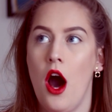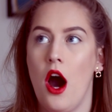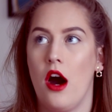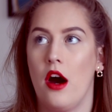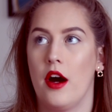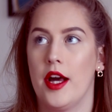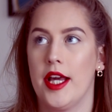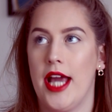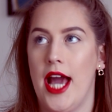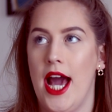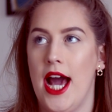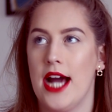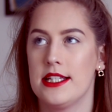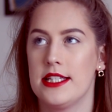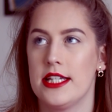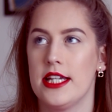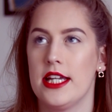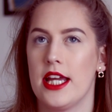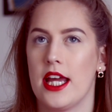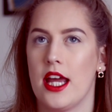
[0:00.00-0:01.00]
I had
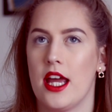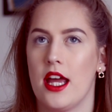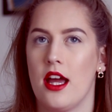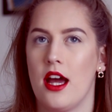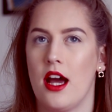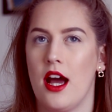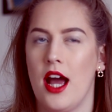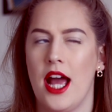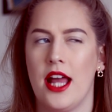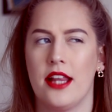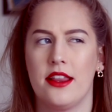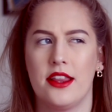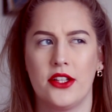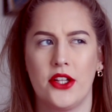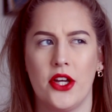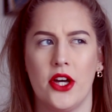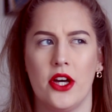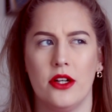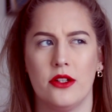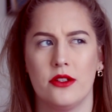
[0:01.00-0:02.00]
the
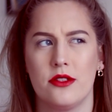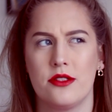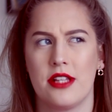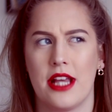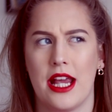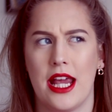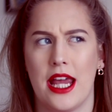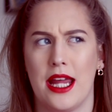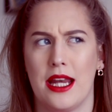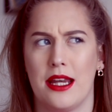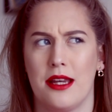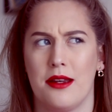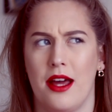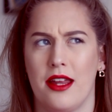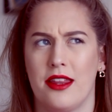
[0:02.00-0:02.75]
curls in,